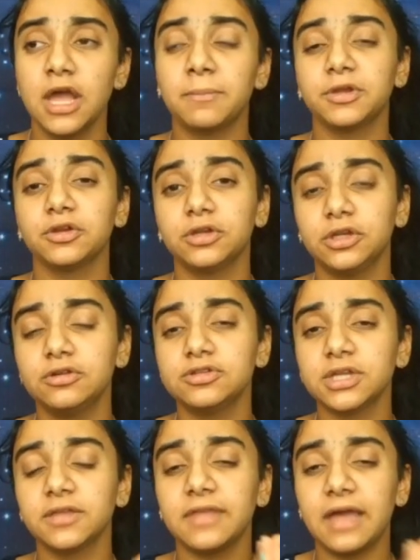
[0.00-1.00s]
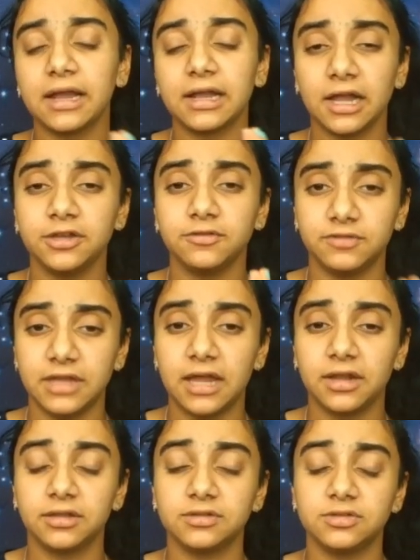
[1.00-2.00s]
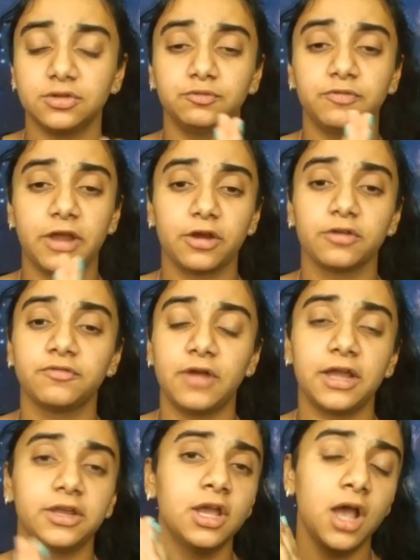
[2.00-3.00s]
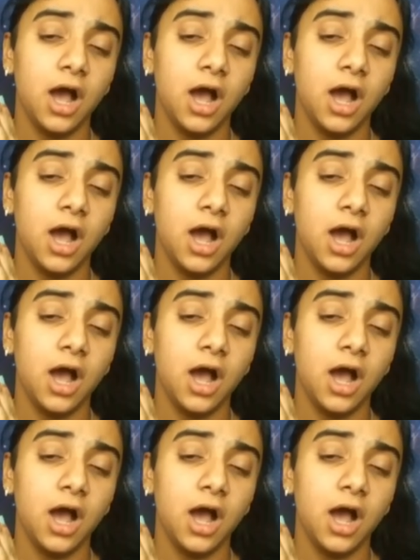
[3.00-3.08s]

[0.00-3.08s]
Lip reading: But you're using that kind of data to verify